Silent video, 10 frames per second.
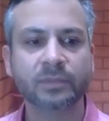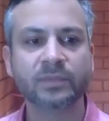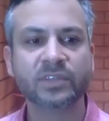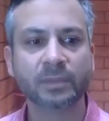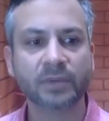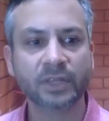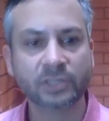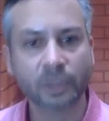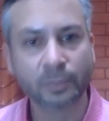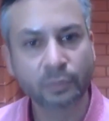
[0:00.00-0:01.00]
somebody to
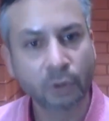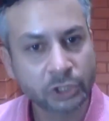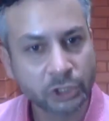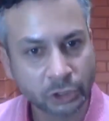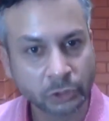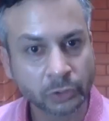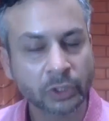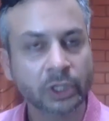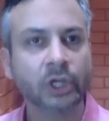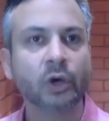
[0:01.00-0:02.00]
approach you
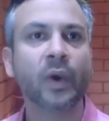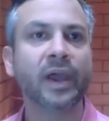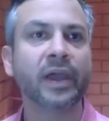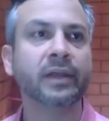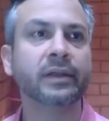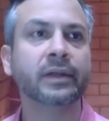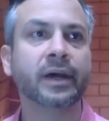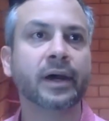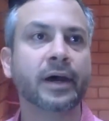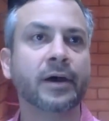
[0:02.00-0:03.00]
when
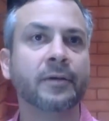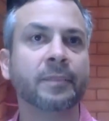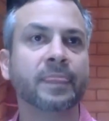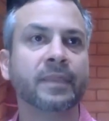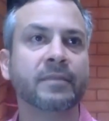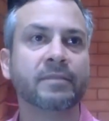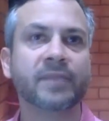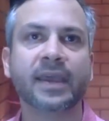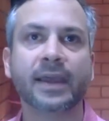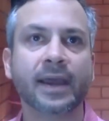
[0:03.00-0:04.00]

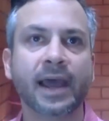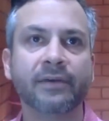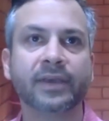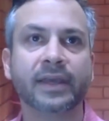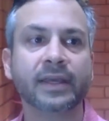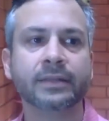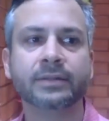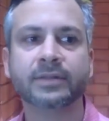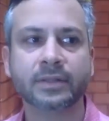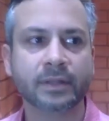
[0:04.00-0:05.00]
they have
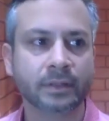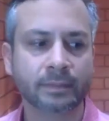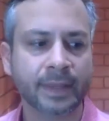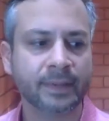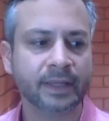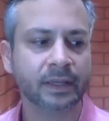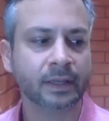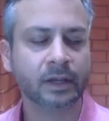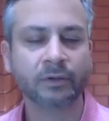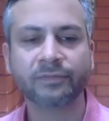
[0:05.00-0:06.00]
maybe like
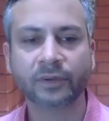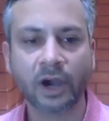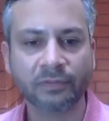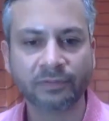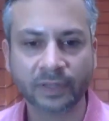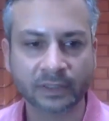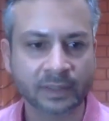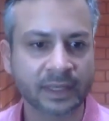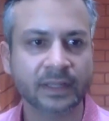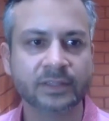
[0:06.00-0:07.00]
a conflict
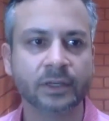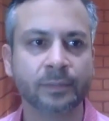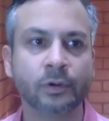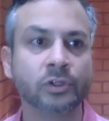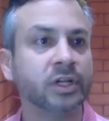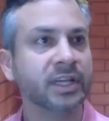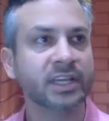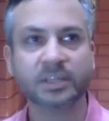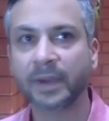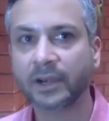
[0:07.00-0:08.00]
that they need to approach?
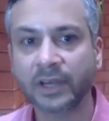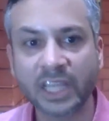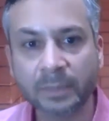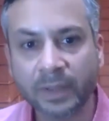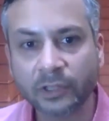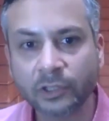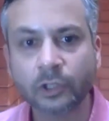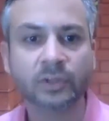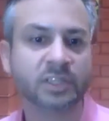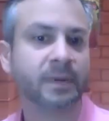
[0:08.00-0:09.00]
Is it better to email
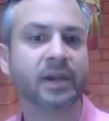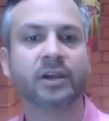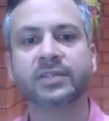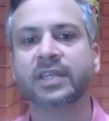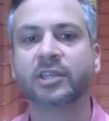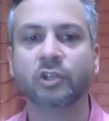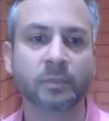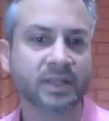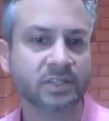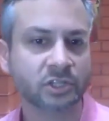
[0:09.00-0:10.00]
you? Is it better to send you a
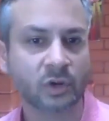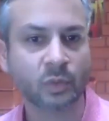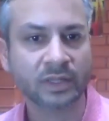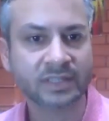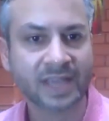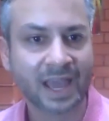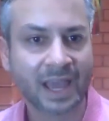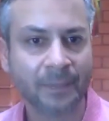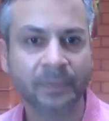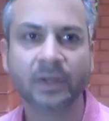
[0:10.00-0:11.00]
message on WhatsApp?